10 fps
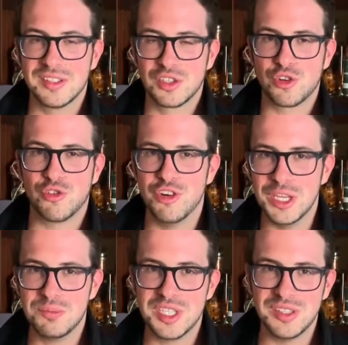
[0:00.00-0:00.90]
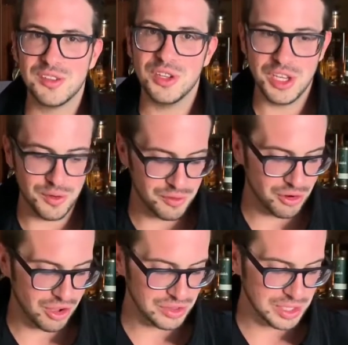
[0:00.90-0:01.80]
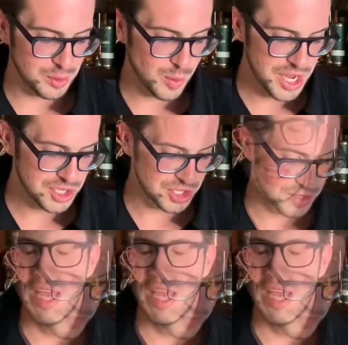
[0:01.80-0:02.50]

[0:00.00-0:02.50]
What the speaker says: creeps into the overall equation.